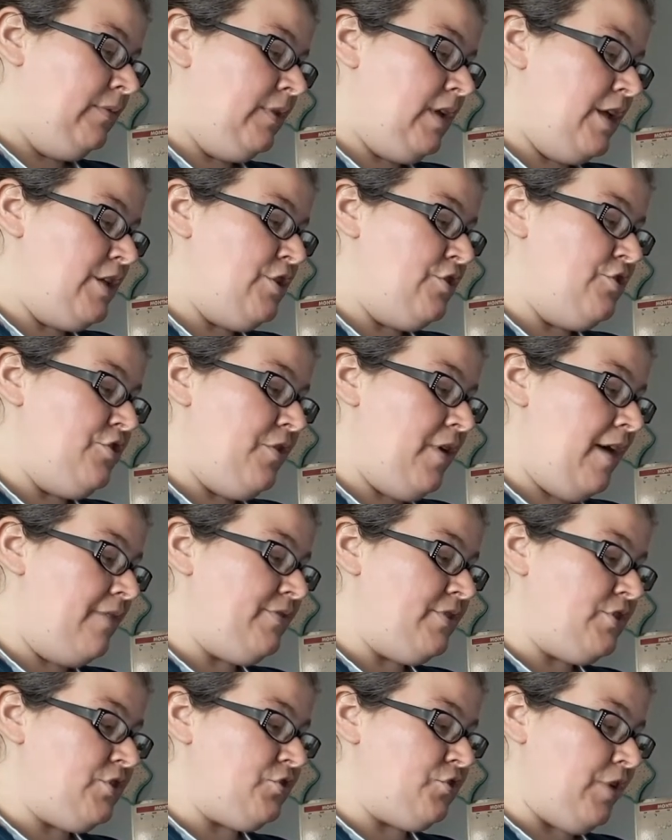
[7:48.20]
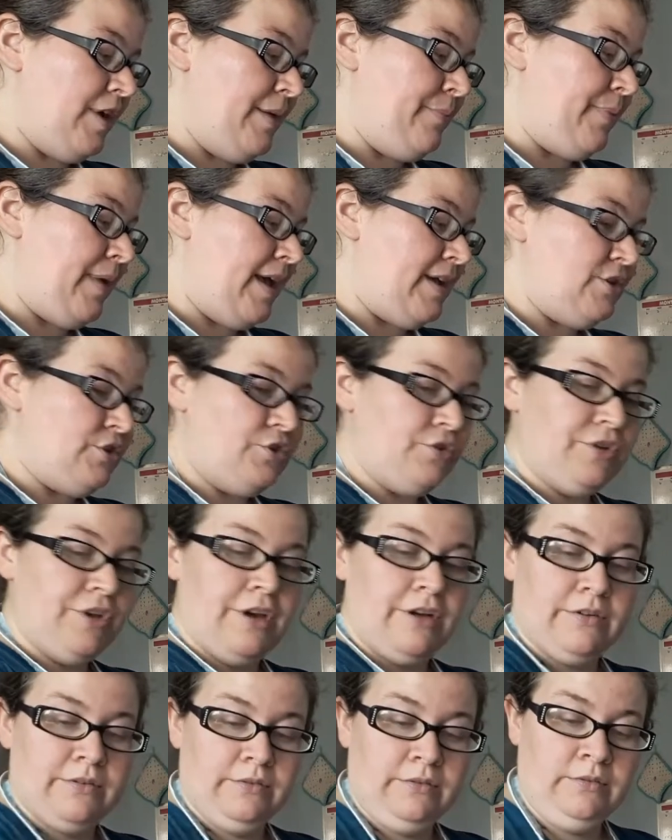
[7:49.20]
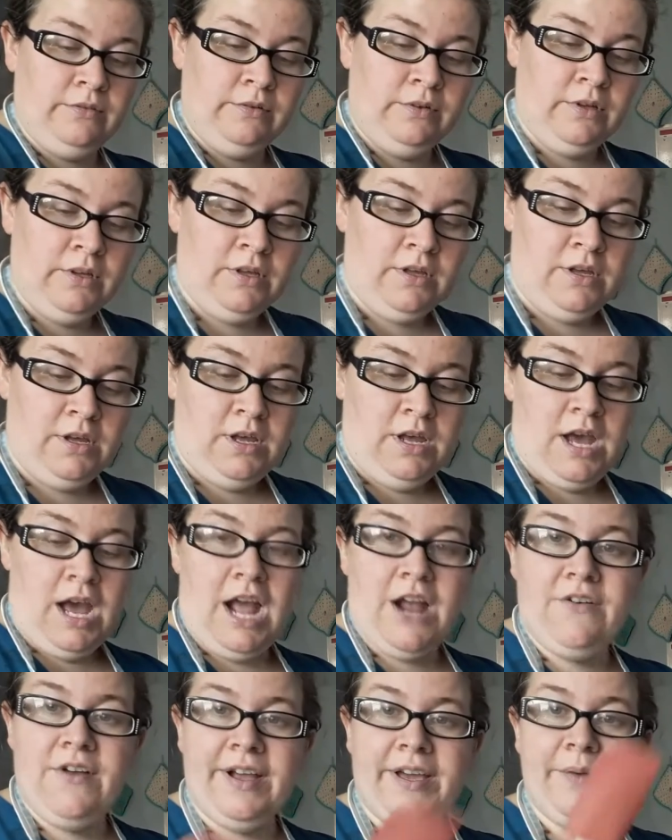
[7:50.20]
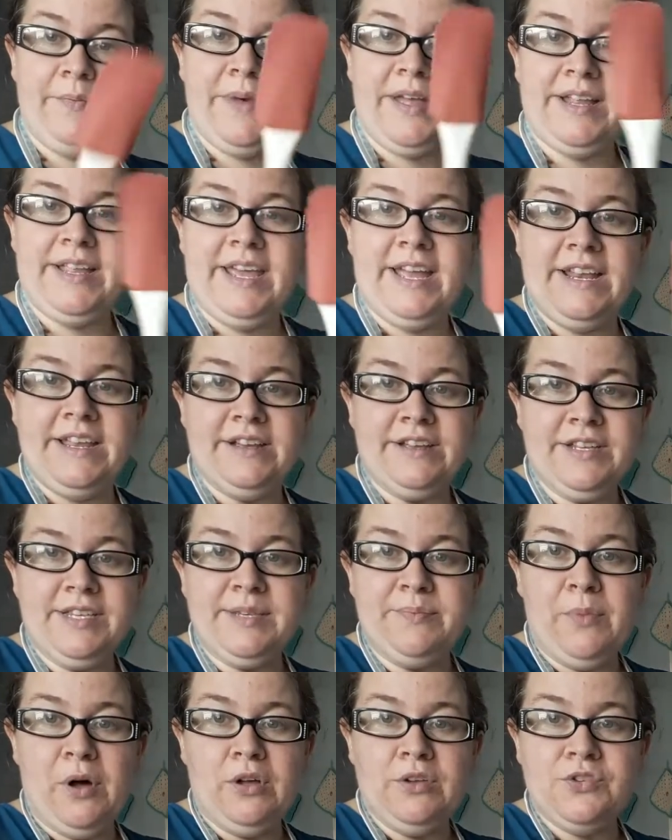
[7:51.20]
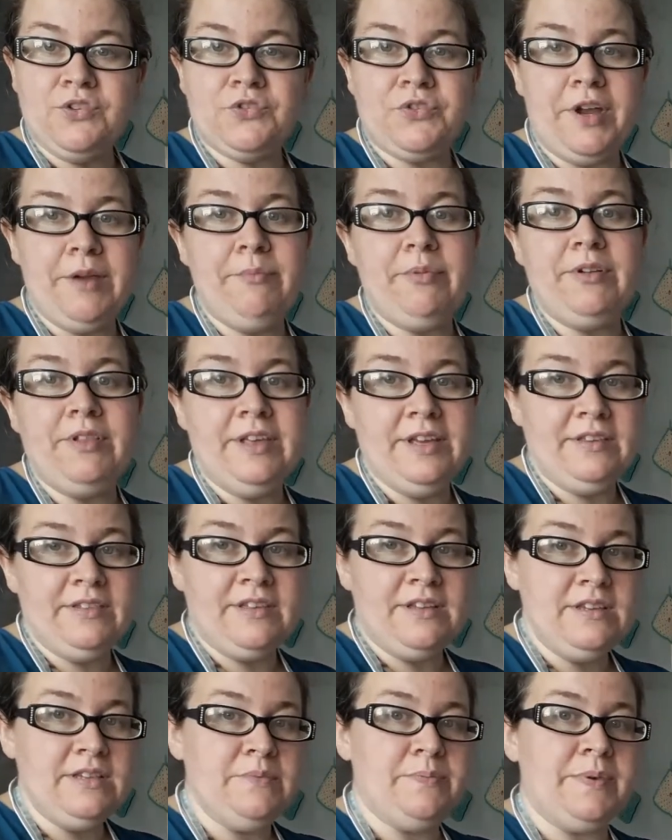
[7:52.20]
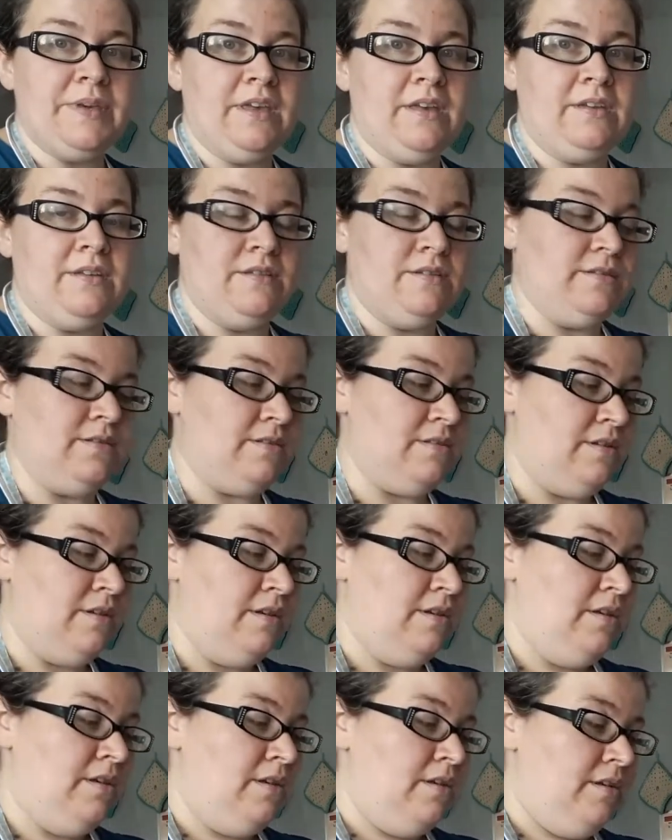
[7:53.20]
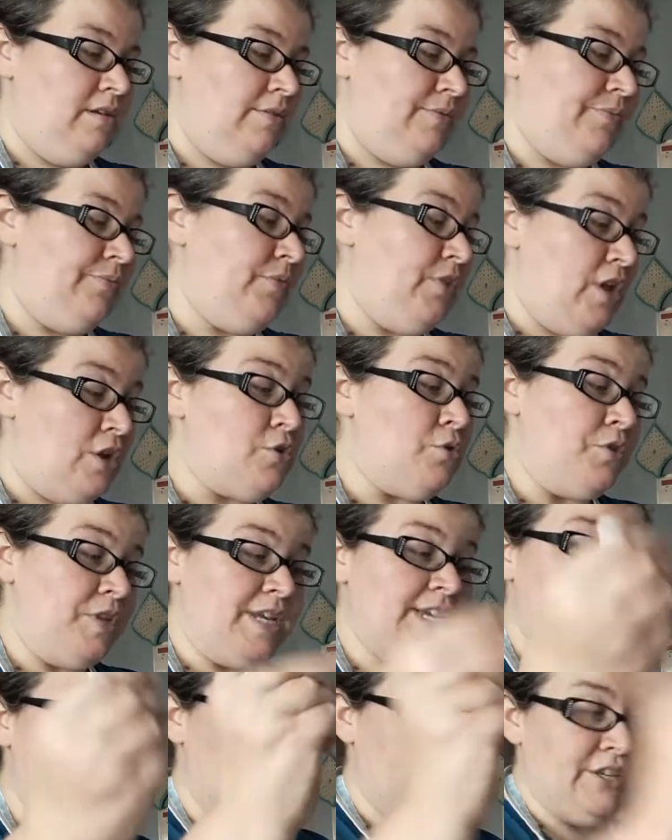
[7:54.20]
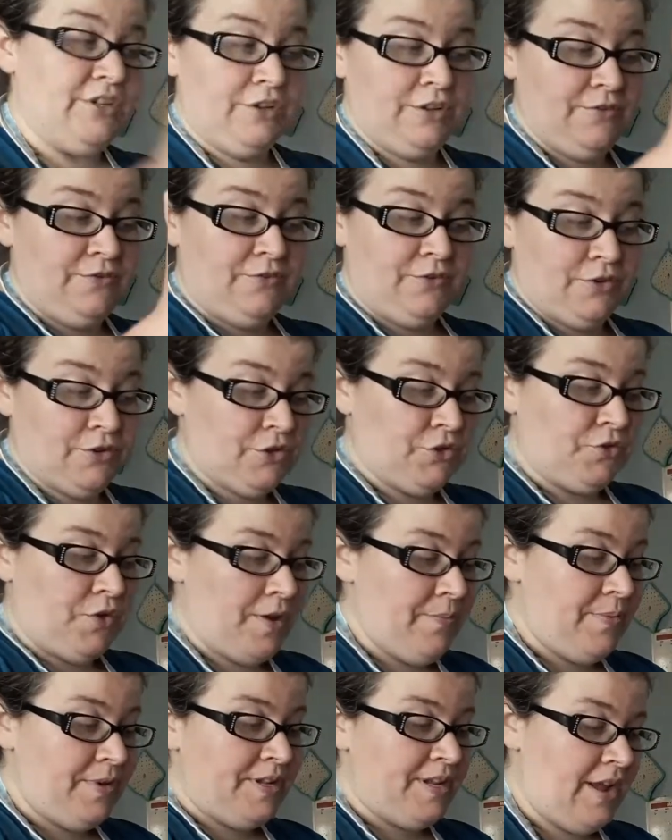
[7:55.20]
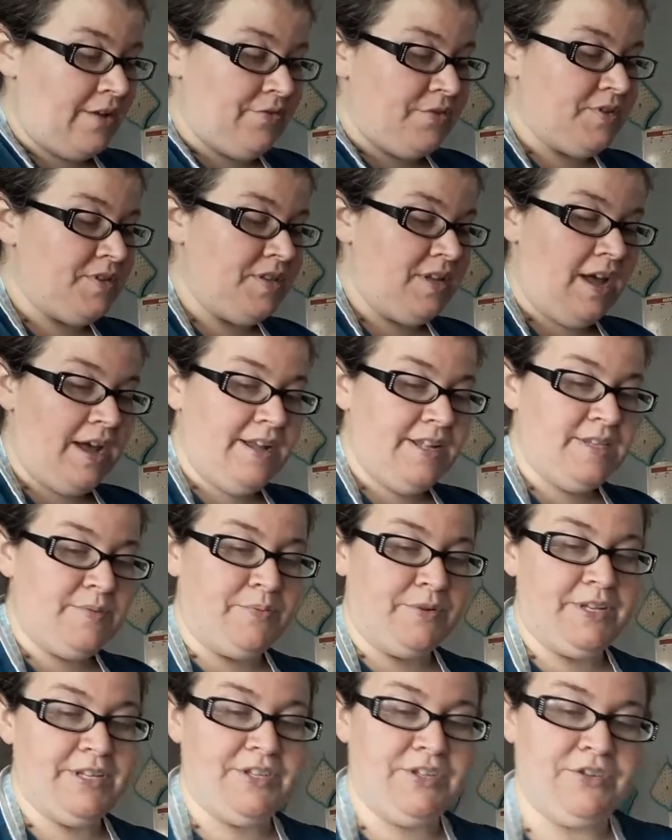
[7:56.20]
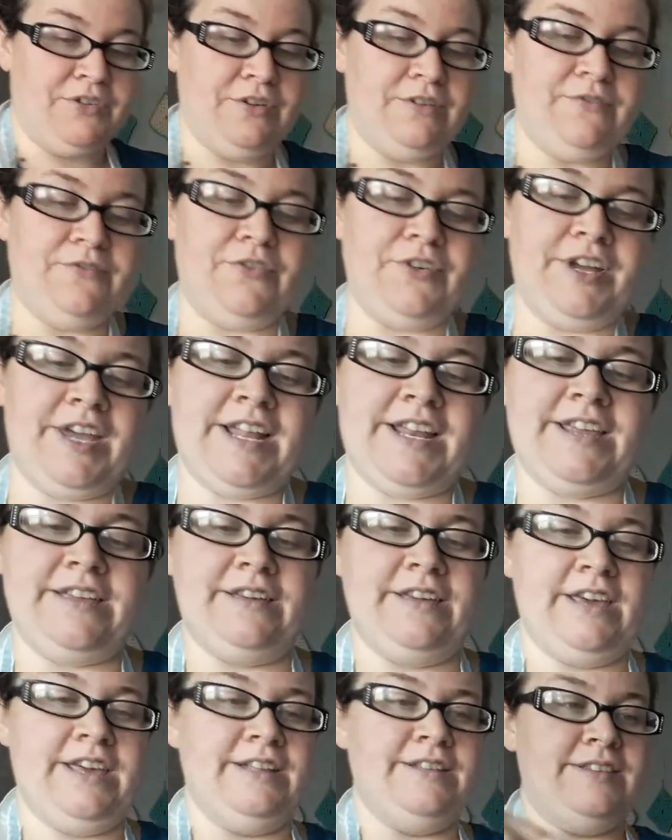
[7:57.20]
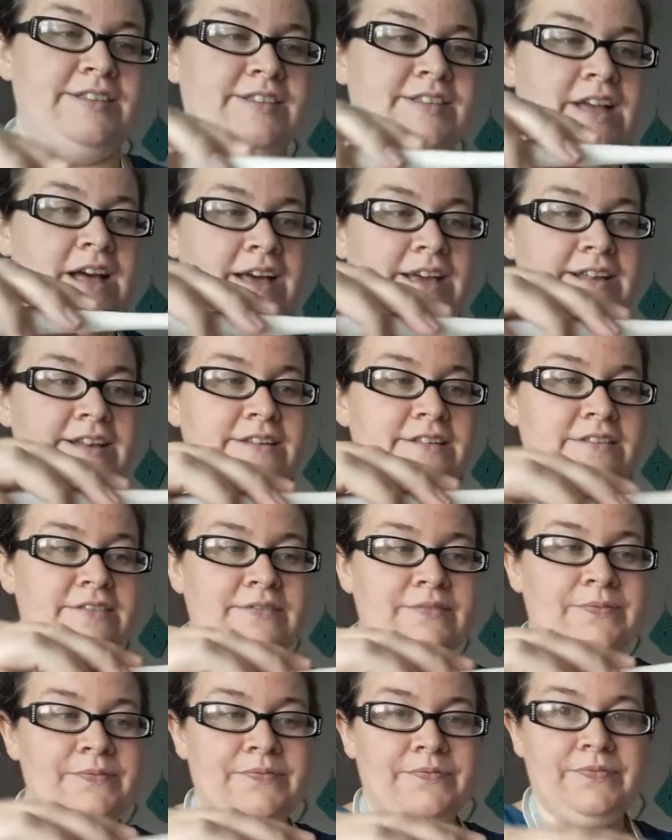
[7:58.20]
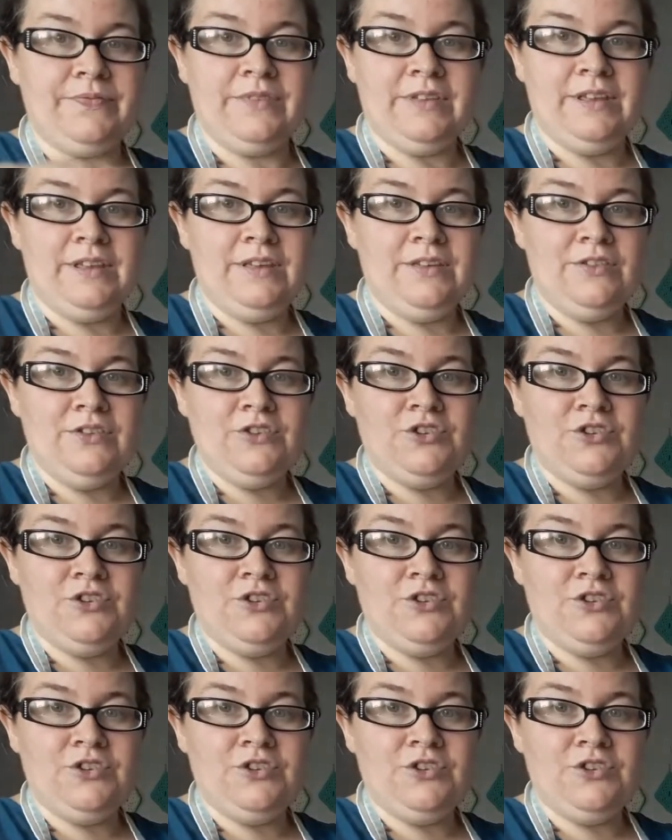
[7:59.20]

And you do have to scrape as you go. I recommend getting a small scraper like this because not only is it good for scraping down the sides, but it's good for getting inside the